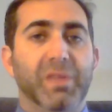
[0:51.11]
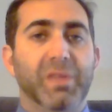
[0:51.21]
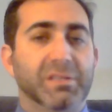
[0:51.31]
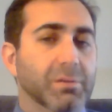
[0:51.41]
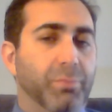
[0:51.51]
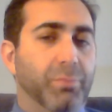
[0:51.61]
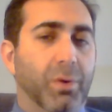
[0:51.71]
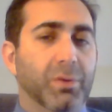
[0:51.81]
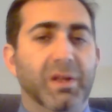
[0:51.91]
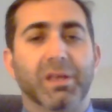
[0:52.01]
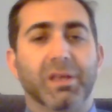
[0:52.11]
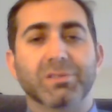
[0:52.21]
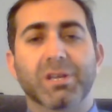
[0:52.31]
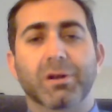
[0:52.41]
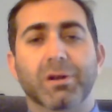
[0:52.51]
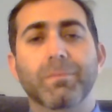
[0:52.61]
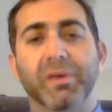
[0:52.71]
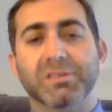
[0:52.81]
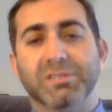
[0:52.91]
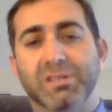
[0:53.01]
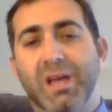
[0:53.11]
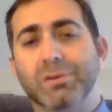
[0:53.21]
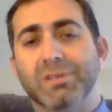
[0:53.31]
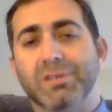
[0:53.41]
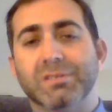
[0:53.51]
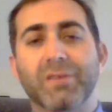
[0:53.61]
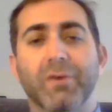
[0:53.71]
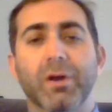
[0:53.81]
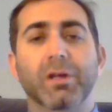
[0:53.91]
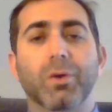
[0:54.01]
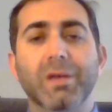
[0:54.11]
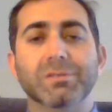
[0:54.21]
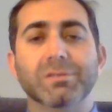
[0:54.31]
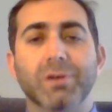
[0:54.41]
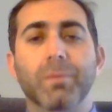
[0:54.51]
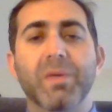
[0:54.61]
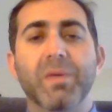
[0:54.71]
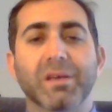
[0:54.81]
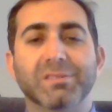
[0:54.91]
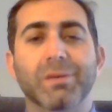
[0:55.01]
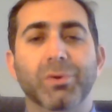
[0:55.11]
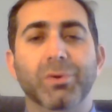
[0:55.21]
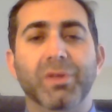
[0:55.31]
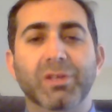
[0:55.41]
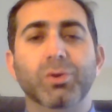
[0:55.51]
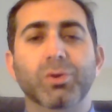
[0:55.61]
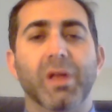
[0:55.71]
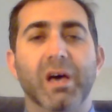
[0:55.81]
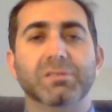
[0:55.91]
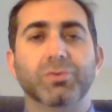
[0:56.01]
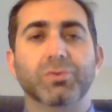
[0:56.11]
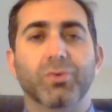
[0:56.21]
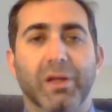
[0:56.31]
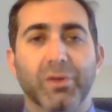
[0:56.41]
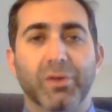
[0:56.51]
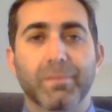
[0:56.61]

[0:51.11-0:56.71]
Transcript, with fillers: That's an important thing to consider because it tells us if our equations are being assembled and utilized correctly.